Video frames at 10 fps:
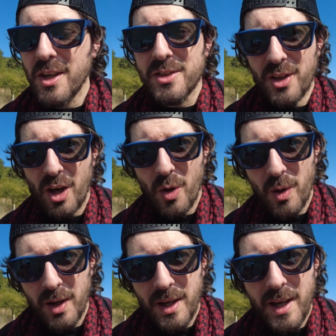
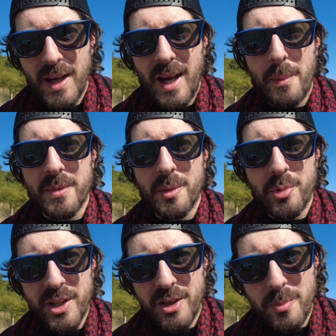So I'm going to
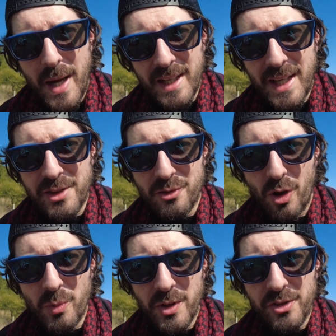bring you back later
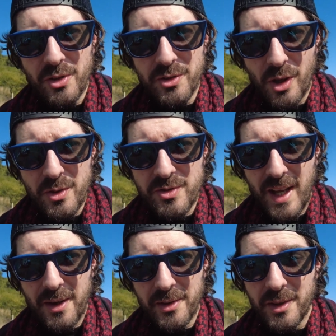on when the sun goes
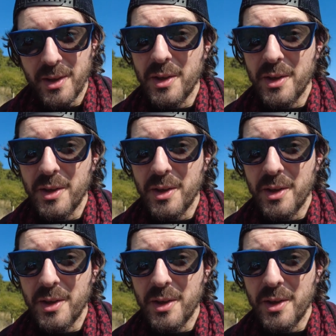down